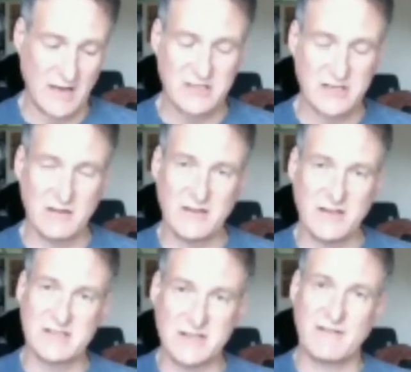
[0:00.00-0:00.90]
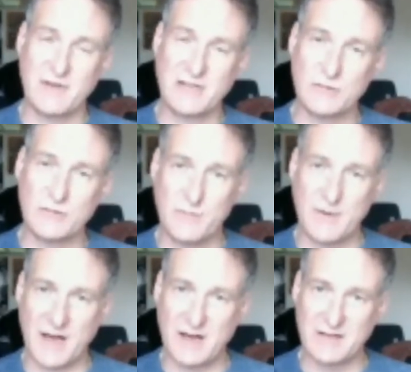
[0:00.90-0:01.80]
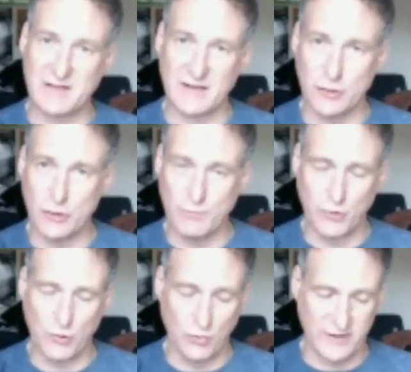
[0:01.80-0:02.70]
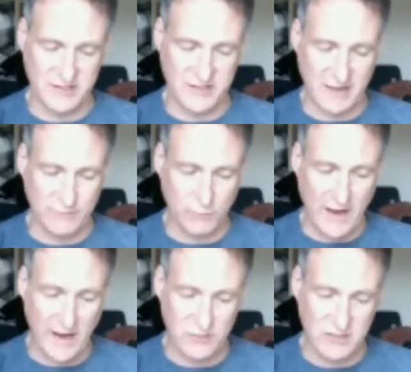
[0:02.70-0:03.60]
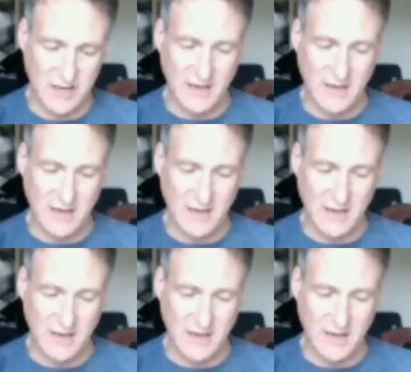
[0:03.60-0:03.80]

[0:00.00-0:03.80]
So there's stuff being talked about down in Newport in South Wales.